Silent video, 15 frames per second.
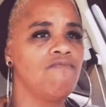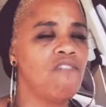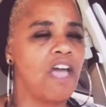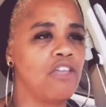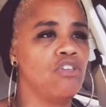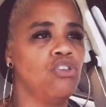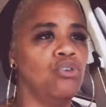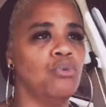
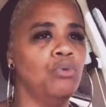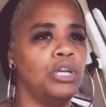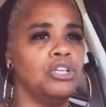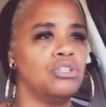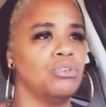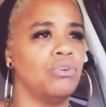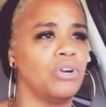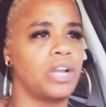that you
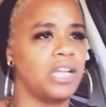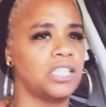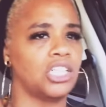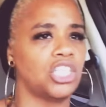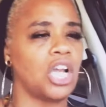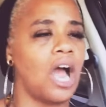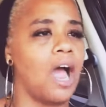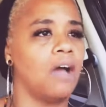endured as
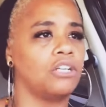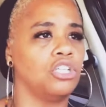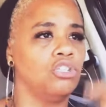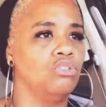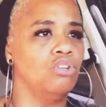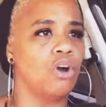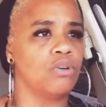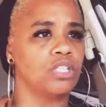a child and
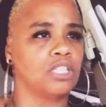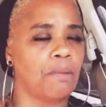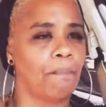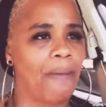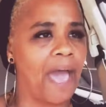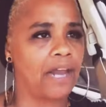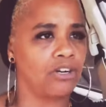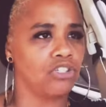you notice the
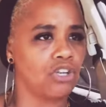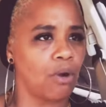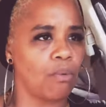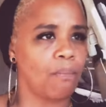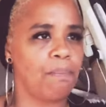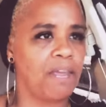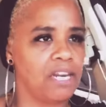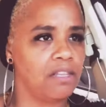patterns are
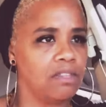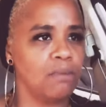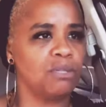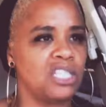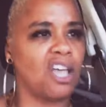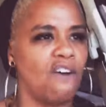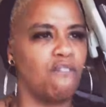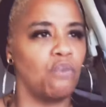repeating
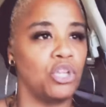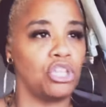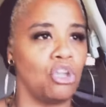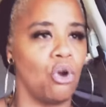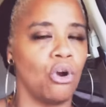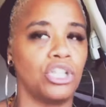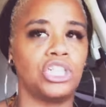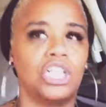themselves with
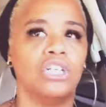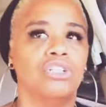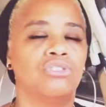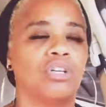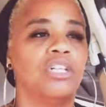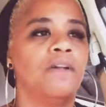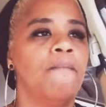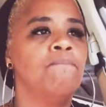your
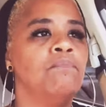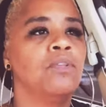children,